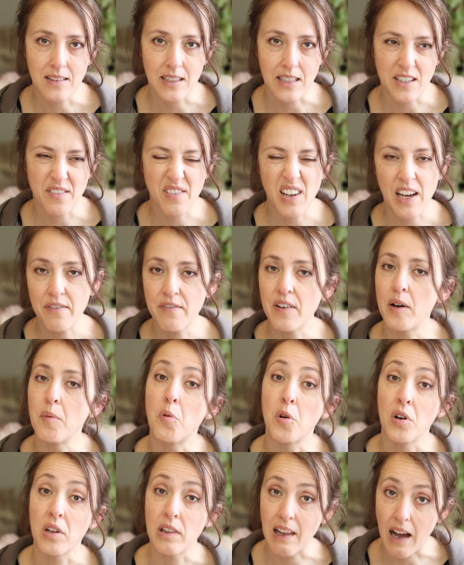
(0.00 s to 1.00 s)
Like it, I felt
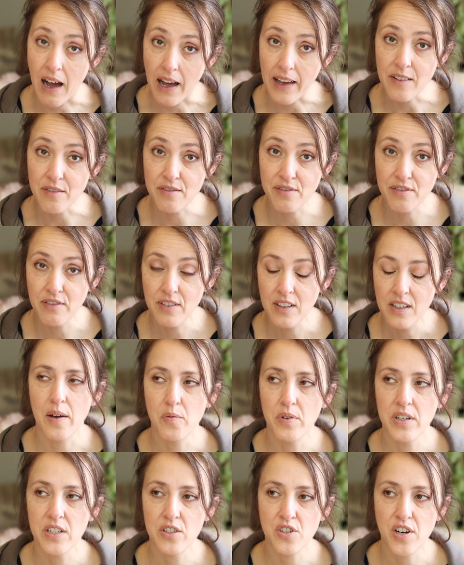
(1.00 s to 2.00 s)
more alive. I
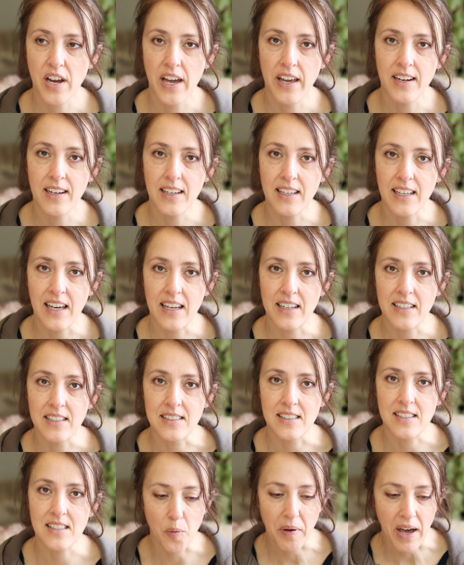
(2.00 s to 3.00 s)
want to try it again
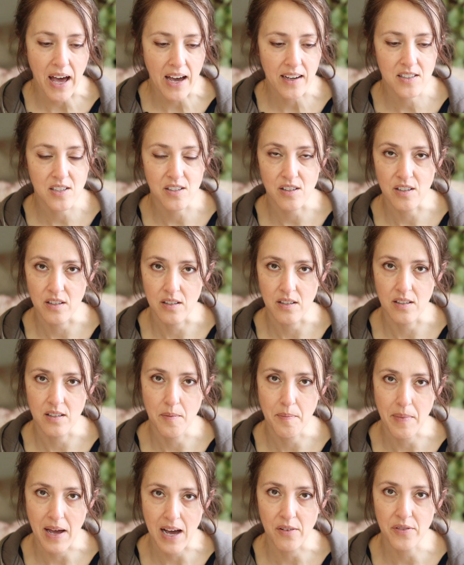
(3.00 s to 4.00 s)
and go back to the
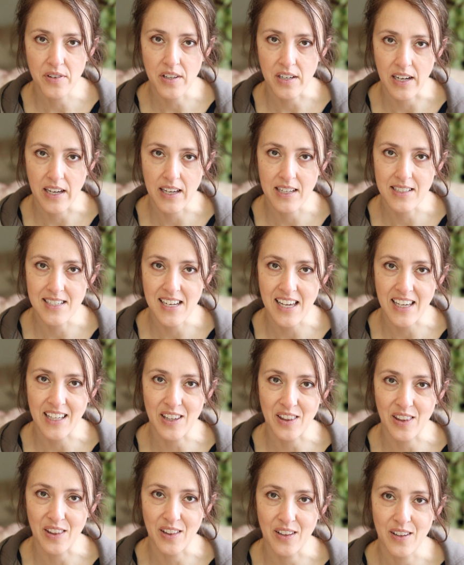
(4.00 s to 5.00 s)
amount that I had
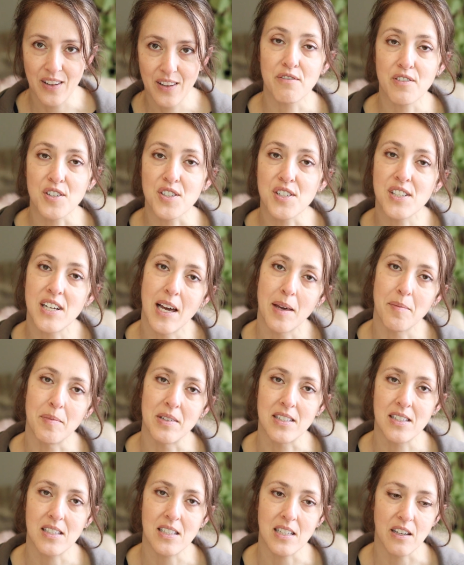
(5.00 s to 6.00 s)
taken the first time
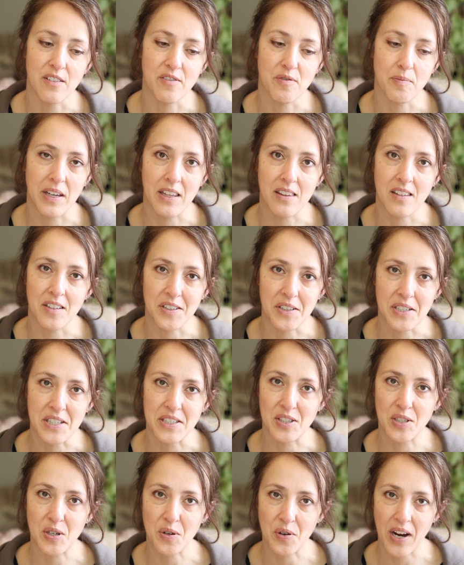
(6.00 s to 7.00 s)
and see if my theory
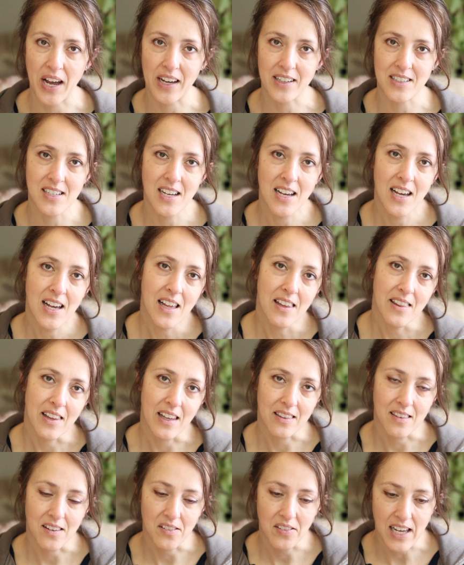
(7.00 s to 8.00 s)
is correct
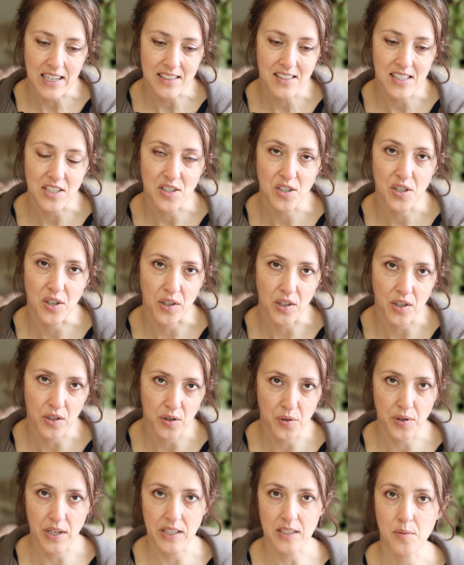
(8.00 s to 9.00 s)
that the less I took
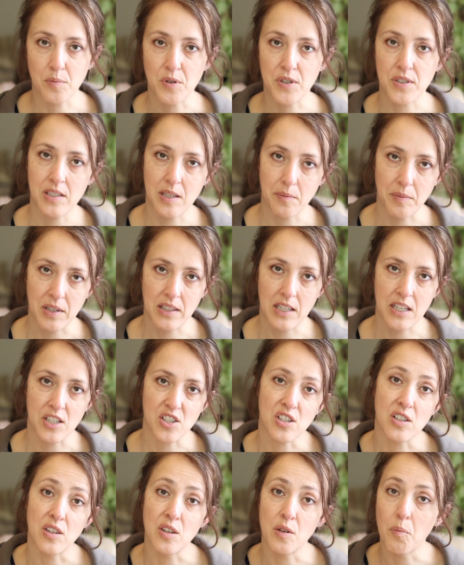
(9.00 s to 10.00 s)
creates more
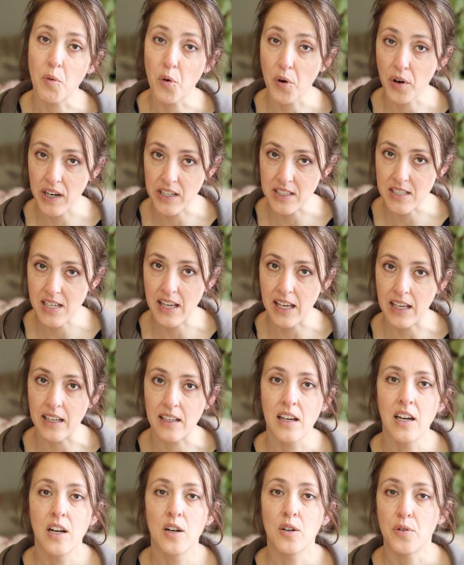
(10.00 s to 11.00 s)
stimulation, the more I
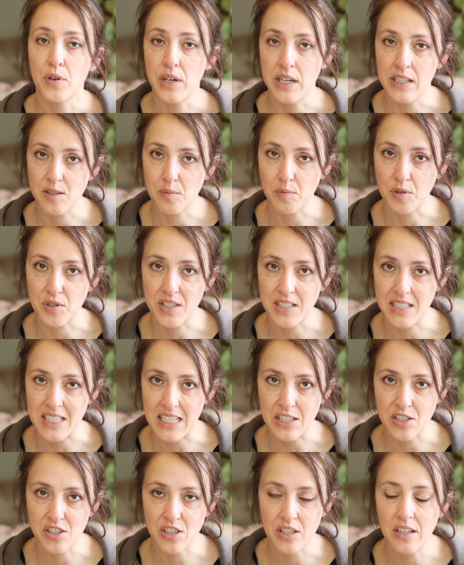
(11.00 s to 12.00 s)
take creates more
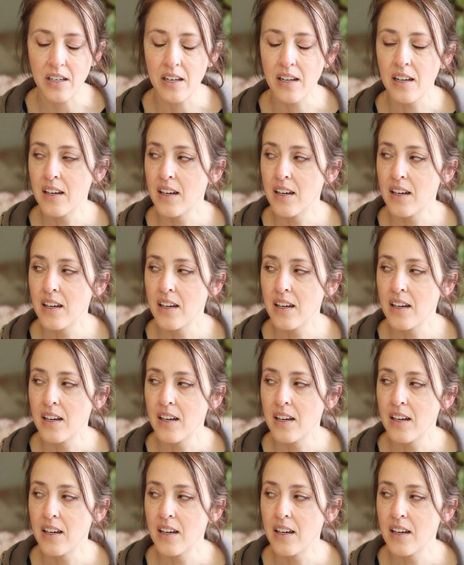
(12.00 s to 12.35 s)
sedation.